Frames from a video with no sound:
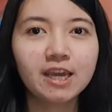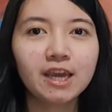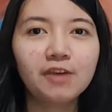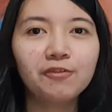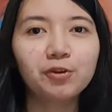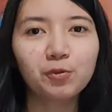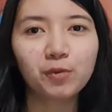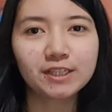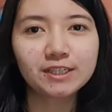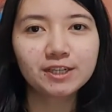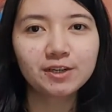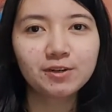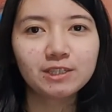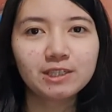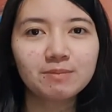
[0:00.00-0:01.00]
If you want to
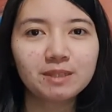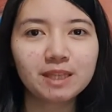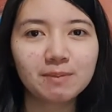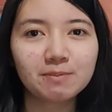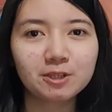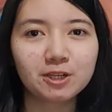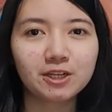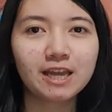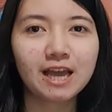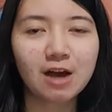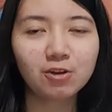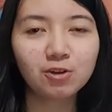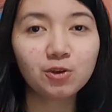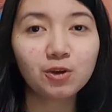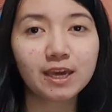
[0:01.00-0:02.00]
know some tips on
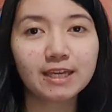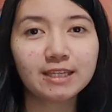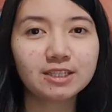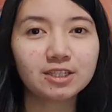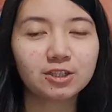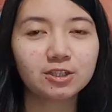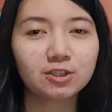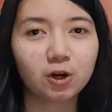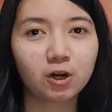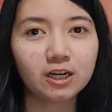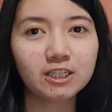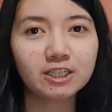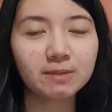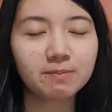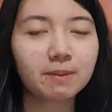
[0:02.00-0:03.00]
how to ace your
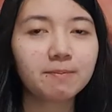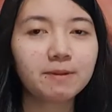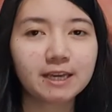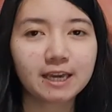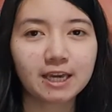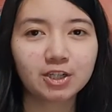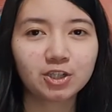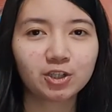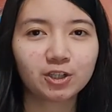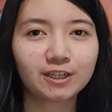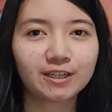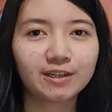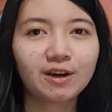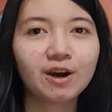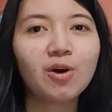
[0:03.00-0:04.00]
scholarship application,